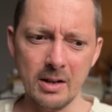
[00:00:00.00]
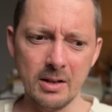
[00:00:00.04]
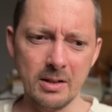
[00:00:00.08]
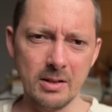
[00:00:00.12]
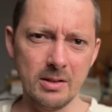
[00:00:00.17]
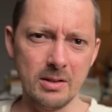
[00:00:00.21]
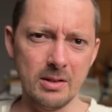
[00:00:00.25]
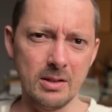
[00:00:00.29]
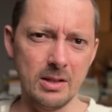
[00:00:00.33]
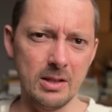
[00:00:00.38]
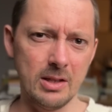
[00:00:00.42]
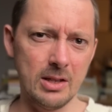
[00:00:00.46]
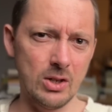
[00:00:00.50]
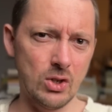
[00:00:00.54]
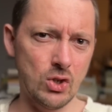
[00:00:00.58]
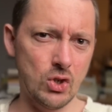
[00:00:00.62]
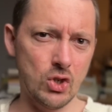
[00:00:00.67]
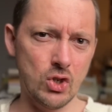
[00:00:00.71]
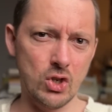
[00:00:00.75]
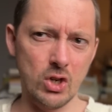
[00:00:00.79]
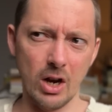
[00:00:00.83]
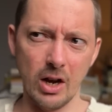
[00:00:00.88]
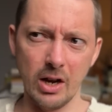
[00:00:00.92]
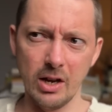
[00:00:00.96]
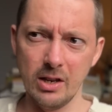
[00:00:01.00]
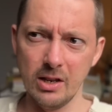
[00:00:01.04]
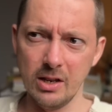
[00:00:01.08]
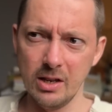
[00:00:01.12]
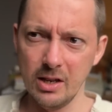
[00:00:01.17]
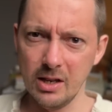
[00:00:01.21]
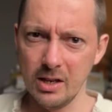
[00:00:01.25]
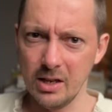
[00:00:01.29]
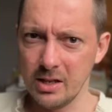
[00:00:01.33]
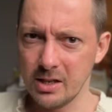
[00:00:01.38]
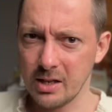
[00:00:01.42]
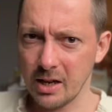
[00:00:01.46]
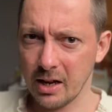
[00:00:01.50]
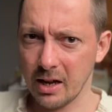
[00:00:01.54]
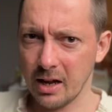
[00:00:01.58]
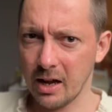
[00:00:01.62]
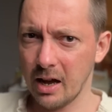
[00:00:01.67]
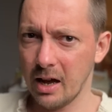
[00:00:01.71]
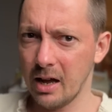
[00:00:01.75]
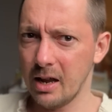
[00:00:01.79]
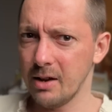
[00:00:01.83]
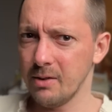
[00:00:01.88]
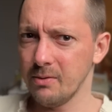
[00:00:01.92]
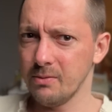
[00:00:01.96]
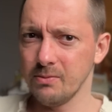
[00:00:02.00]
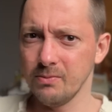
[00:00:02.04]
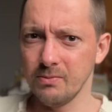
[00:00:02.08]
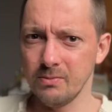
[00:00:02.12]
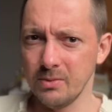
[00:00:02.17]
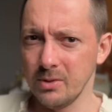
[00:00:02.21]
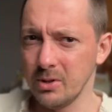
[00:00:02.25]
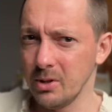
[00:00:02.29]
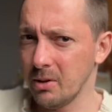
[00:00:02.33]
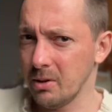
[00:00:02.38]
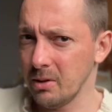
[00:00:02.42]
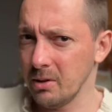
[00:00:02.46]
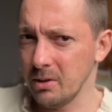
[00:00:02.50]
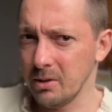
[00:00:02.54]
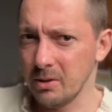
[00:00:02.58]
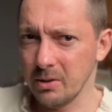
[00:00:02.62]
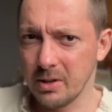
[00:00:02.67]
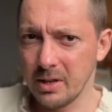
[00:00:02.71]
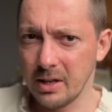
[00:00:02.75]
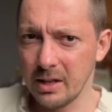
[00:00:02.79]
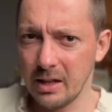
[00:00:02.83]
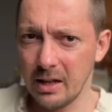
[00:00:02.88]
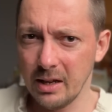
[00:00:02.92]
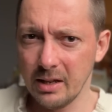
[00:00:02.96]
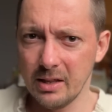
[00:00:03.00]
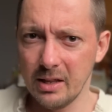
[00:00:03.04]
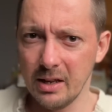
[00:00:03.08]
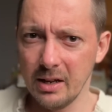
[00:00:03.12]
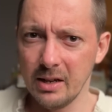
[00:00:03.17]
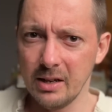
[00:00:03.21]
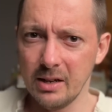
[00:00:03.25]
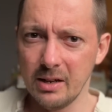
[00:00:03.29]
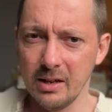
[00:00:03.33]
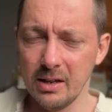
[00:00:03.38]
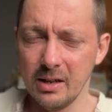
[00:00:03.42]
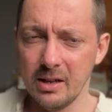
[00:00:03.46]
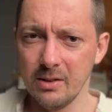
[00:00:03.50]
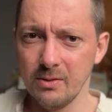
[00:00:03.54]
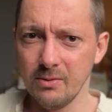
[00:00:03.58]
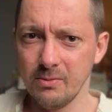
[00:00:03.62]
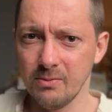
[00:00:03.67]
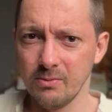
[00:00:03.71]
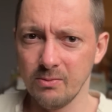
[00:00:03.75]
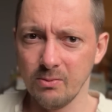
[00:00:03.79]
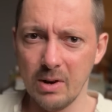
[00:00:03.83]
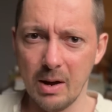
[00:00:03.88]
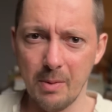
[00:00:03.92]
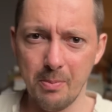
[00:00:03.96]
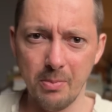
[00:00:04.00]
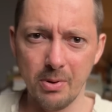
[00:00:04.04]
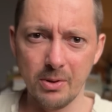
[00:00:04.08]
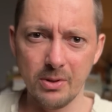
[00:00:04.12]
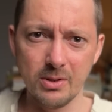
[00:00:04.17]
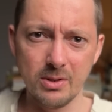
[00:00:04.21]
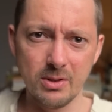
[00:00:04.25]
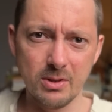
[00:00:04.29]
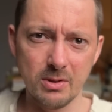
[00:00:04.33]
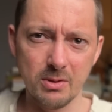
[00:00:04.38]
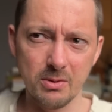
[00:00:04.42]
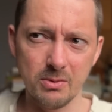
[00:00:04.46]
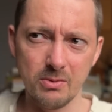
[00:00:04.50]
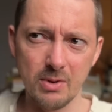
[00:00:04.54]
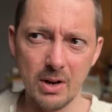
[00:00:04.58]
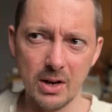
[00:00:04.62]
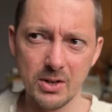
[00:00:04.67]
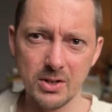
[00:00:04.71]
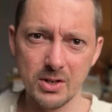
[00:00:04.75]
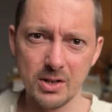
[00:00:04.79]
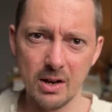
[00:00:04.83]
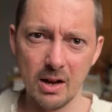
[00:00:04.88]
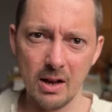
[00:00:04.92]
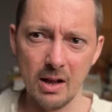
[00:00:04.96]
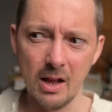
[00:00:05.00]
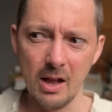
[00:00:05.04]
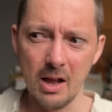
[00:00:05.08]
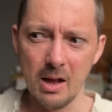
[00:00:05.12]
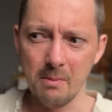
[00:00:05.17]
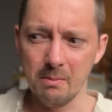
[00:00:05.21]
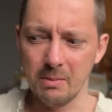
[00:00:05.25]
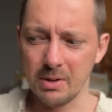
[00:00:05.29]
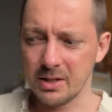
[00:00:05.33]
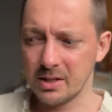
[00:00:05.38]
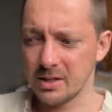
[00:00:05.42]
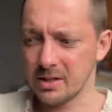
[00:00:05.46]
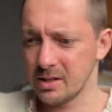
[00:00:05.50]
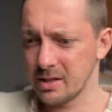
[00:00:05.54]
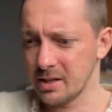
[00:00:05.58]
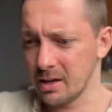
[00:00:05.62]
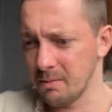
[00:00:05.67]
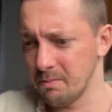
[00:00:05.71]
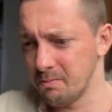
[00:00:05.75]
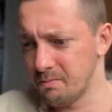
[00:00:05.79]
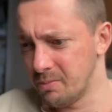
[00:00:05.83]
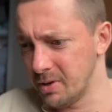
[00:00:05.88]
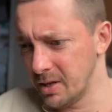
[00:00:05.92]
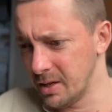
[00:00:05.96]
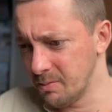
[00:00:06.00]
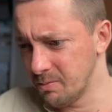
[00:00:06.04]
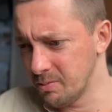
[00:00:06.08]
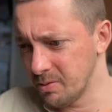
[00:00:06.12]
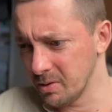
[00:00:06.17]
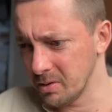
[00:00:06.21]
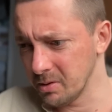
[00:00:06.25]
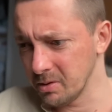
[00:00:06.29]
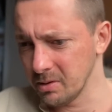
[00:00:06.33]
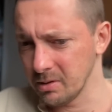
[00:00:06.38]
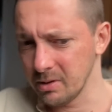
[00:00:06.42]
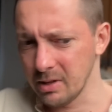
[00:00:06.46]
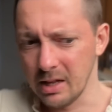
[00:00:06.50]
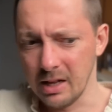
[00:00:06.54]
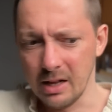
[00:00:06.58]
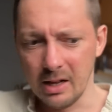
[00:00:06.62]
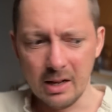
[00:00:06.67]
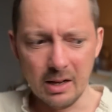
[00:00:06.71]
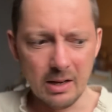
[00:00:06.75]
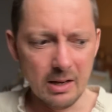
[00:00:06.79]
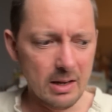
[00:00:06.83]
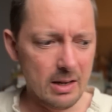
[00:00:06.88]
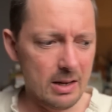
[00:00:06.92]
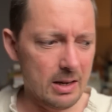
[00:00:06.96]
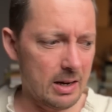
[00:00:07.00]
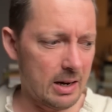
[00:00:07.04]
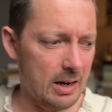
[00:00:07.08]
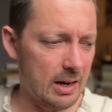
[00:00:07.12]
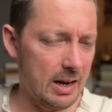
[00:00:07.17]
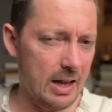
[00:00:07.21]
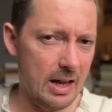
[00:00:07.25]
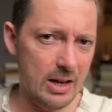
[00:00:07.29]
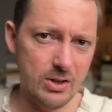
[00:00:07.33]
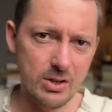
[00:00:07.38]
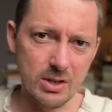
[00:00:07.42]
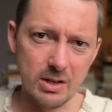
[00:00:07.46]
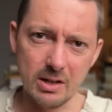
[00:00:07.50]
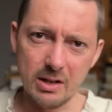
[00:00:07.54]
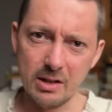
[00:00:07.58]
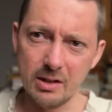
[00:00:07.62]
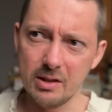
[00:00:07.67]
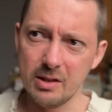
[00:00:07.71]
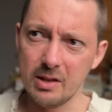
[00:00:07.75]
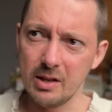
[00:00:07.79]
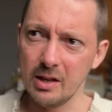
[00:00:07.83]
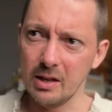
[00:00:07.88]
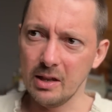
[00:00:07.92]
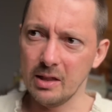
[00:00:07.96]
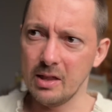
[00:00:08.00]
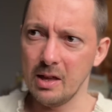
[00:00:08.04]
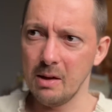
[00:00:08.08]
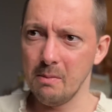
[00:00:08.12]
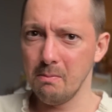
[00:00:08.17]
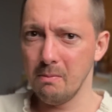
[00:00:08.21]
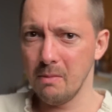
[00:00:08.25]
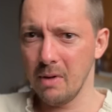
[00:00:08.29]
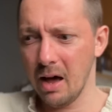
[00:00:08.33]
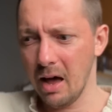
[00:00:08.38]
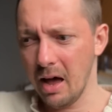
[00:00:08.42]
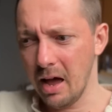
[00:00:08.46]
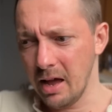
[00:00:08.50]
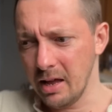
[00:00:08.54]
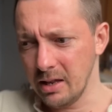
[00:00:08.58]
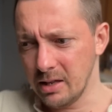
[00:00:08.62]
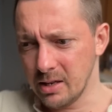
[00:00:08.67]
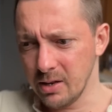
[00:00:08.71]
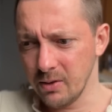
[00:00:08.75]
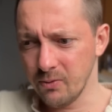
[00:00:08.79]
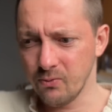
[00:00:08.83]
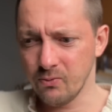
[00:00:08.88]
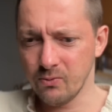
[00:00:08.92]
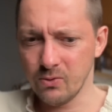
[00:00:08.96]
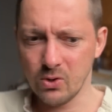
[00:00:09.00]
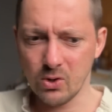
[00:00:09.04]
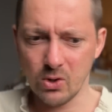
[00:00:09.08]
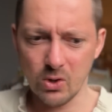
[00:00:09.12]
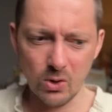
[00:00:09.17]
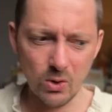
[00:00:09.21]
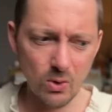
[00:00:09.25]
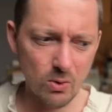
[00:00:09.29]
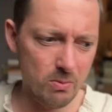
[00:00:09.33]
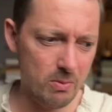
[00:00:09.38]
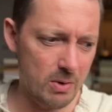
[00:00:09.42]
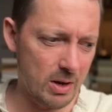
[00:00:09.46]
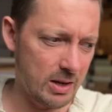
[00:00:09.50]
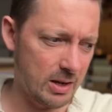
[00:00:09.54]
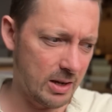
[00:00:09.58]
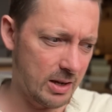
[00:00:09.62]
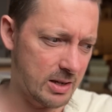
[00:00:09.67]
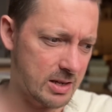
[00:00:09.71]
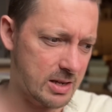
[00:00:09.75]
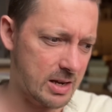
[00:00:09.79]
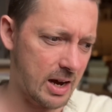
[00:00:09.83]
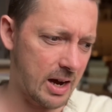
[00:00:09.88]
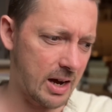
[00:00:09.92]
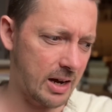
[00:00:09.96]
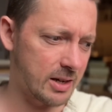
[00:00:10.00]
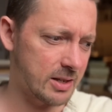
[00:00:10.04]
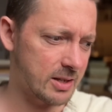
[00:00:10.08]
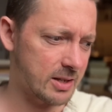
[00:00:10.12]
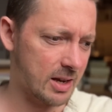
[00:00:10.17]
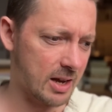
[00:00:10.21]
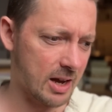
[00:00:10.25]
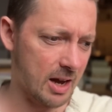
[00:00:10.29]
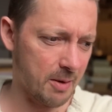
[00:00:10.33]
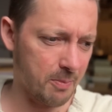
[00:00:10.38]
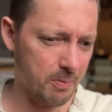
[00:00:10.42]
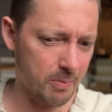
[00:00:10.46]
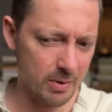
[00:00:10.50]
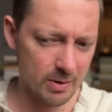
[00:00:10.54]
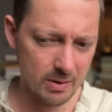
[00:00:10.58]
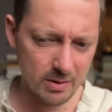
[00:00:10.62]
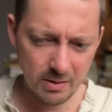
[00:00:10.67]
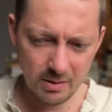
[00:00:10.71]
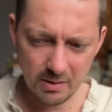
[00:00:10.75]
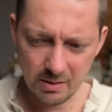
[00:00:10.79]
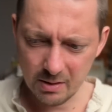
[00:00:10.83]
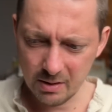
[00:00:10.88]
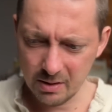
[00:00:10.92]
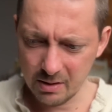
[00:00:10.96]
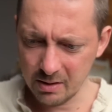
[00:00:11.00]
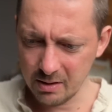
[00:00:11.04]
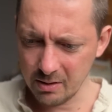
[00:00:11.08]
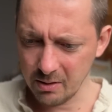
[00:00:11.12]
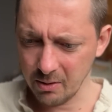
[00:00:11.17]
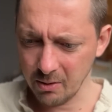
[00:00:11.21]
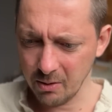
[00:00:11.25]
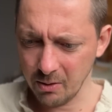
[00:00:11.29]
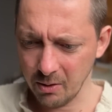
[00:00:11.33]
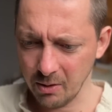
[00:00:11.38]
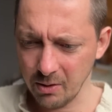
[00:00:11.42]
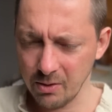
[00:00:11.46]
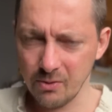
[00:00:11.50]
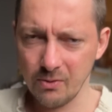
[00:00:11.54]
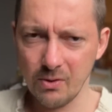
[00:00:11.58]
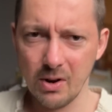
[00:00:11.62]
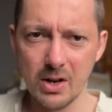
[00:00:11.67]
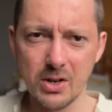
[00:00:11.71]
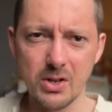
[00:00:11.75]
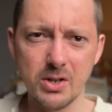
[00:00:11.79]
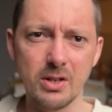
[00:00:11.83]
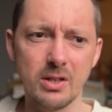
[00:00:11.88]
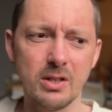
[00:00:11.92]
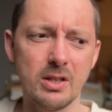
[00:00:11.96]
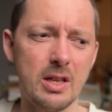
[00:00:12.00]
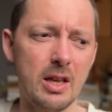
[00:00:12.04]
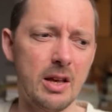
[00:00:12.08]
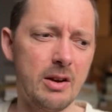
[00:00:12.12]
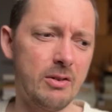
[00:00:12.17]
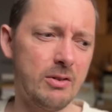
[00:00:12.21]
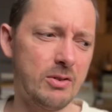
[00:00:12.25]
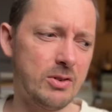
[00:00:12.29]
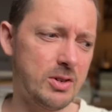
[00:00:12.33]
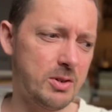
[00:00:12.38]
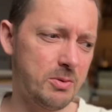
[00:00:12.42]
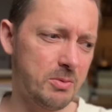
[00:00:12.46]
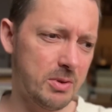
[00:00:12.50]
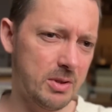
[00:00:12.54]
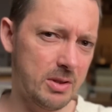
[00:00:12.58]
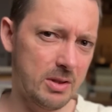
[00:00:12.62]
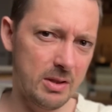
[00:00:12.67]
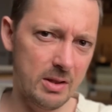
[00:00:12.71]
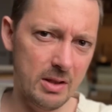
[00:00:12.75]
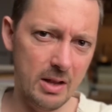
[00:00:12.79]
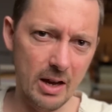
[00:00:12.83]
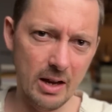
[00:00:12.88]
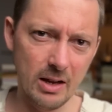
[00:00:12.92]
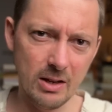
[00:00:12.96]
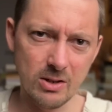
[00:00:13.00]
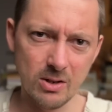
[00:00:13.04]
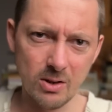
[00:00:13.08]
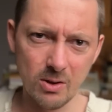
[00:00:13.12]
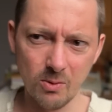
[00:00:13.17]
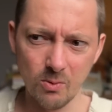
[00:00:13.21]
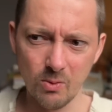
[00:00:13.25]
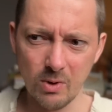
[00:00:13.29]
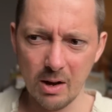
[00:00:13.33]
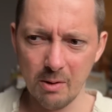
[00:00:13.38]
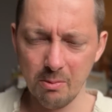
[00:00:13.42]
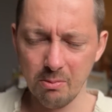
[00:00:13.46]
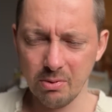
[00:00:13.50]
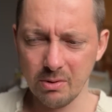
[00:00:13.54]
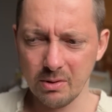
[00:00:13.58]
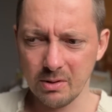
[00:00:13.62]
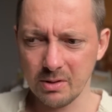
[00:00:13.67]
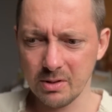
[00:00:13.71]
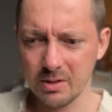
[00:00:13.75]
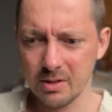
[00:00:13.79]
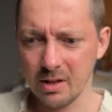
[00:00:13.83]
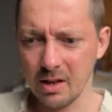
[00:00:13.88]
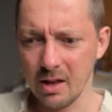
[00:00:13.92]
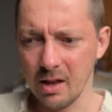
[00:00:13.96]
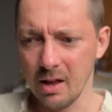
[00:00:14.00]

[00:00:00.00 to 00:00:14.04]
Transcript: The Chinese are kind of not looking like they're going to give weapons to Russia, but some people allegedly think they might if too many attacks happen on Russian territory with NATO weapons.